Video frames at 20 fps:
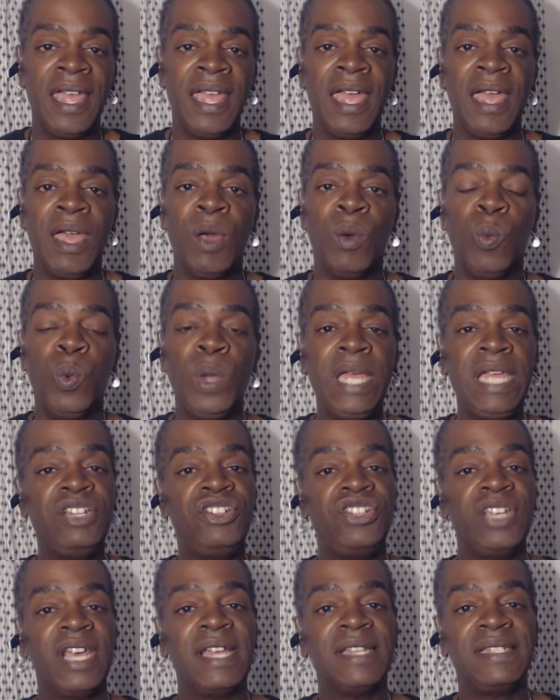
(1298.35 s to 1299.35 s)
We
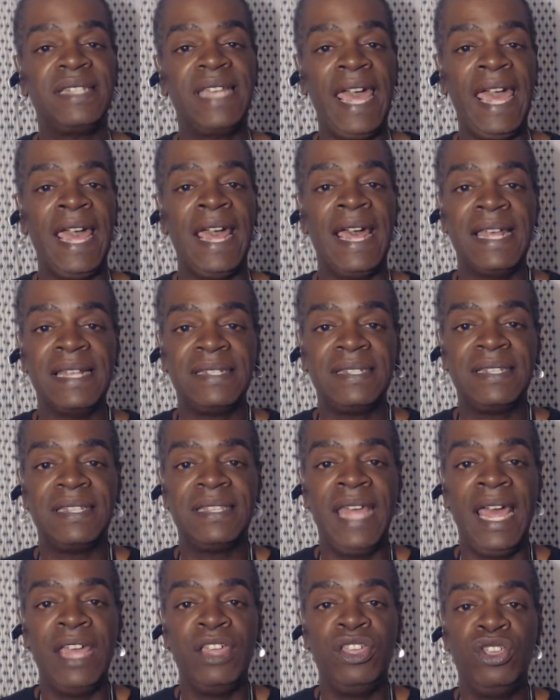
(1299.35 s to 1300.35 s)
just ask
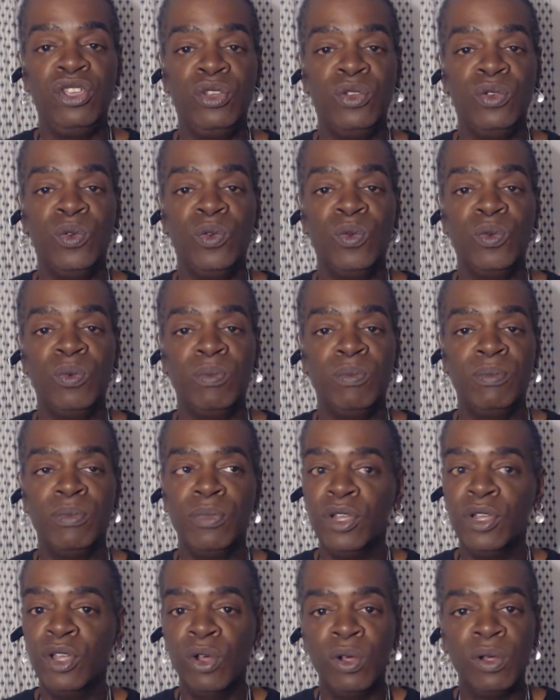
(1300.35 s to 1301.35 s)
that you
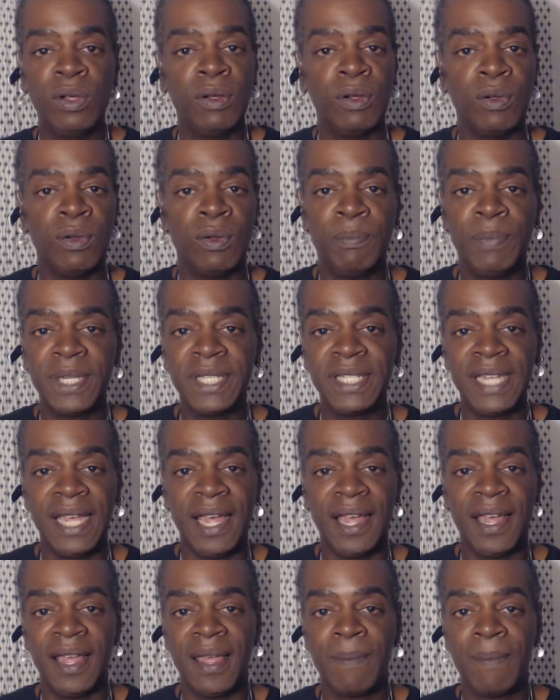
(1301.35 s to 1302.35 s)
Google
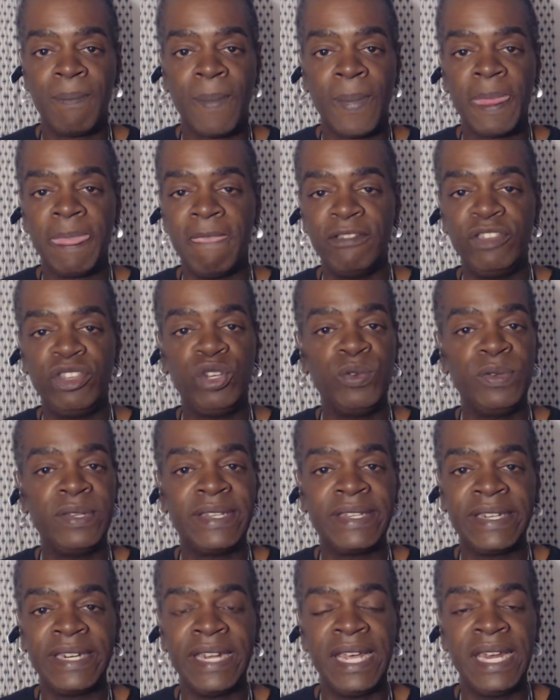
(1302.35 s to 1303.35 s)
Ptah, that you
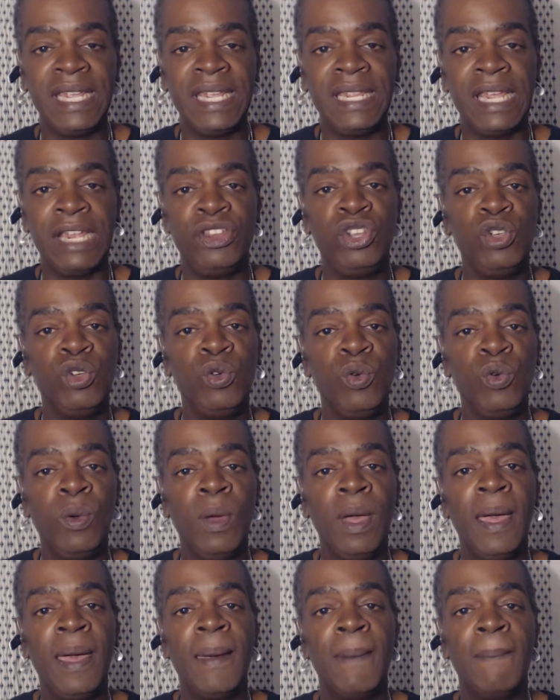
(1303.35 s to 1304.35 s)
study, that you
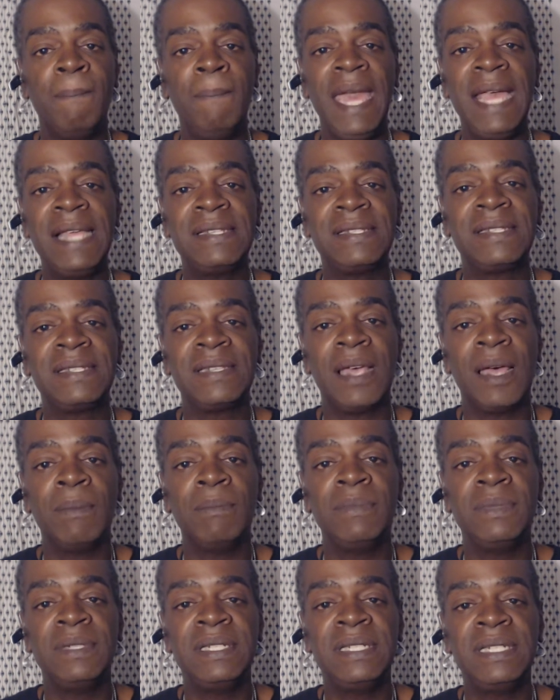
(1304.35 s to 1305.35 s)
make
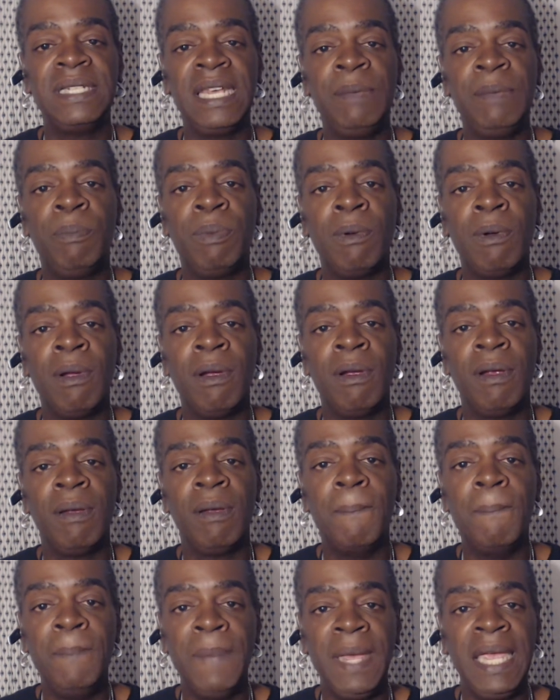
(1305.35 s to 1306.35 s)
some deeper
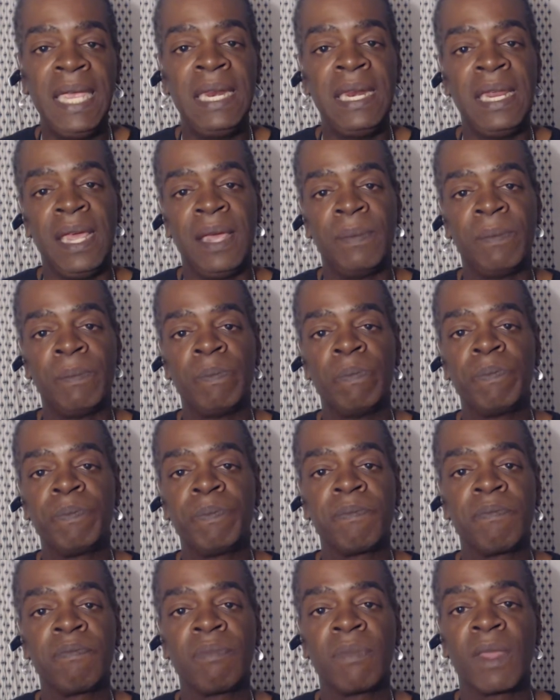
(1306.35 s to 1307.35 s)
meaning
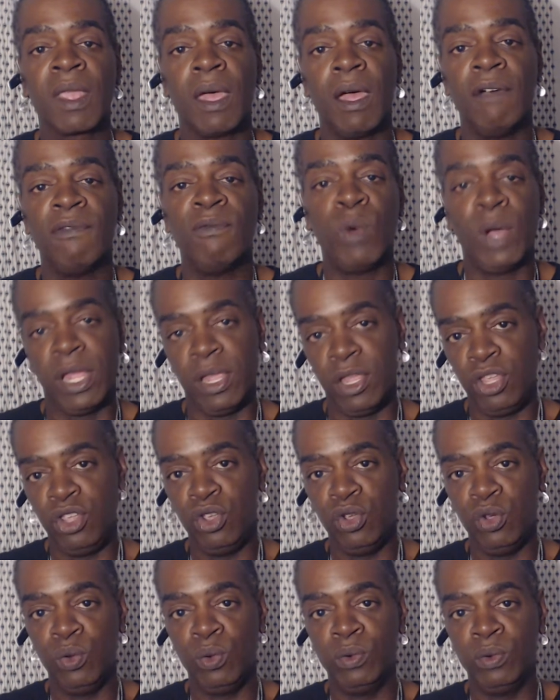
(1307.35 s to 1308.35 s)
of what
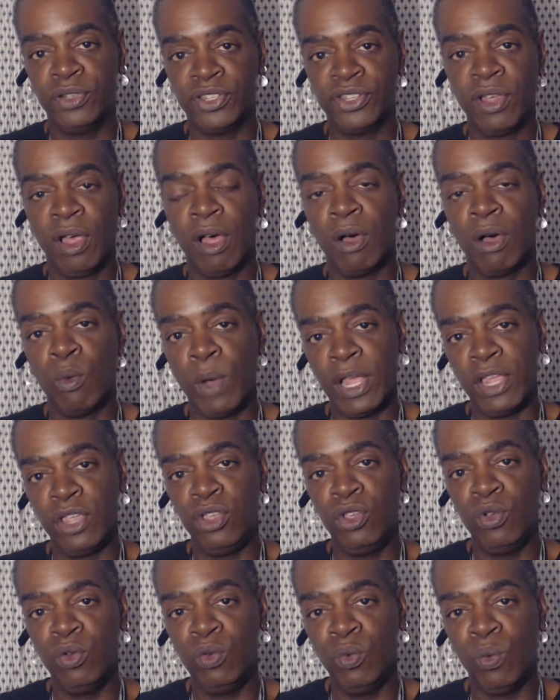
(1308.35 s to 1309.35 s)
you saw, what
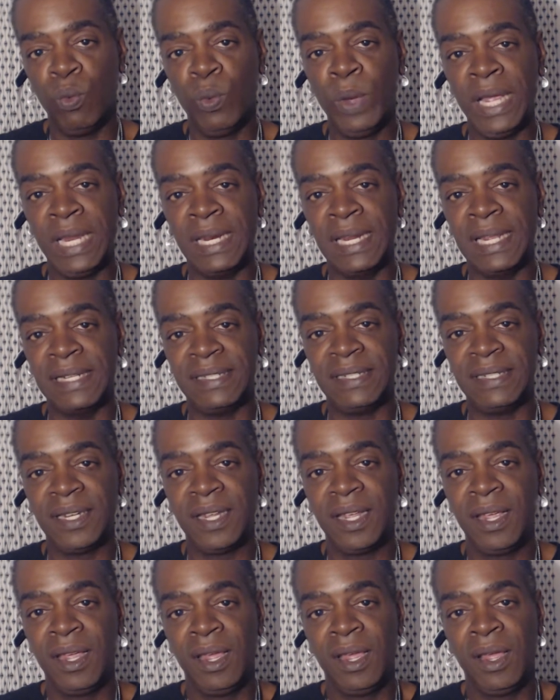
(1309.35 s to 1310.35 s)
you witnessed,
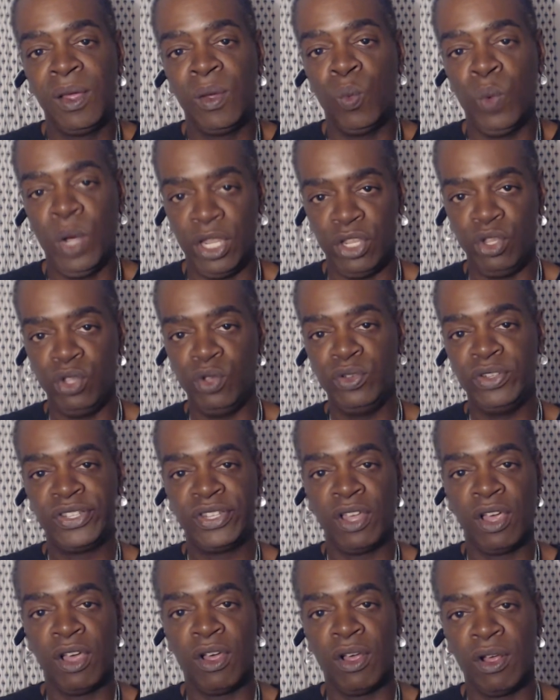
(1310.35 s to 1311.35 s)
what you
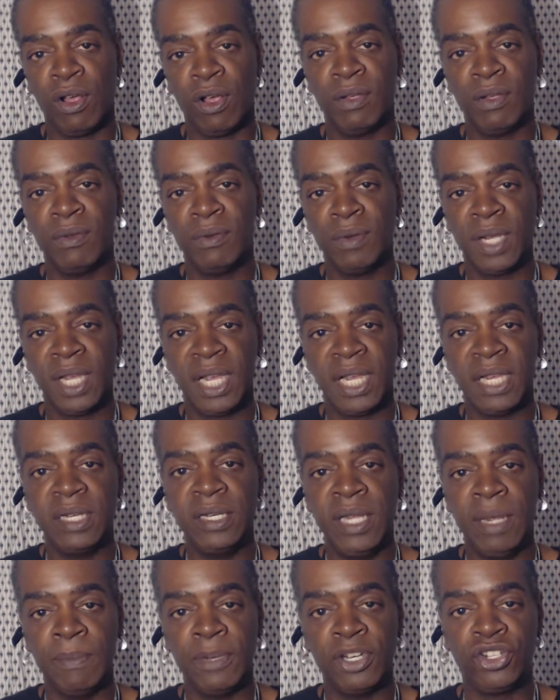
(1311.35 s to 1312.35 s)
saw
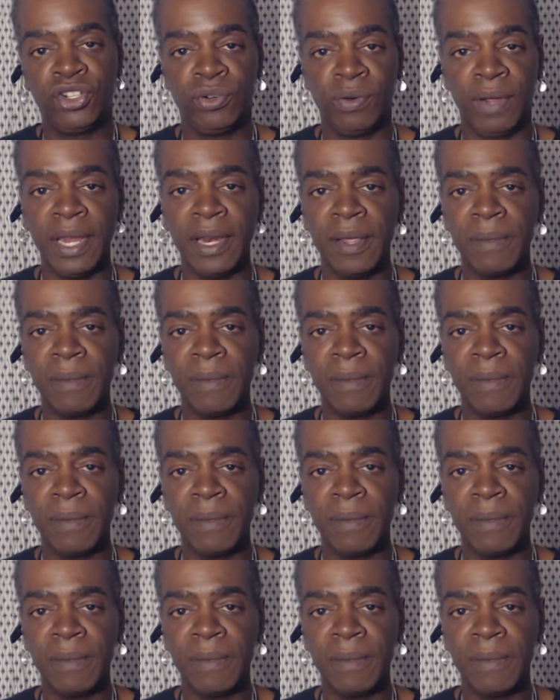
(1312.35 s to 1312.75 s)
demonstrated.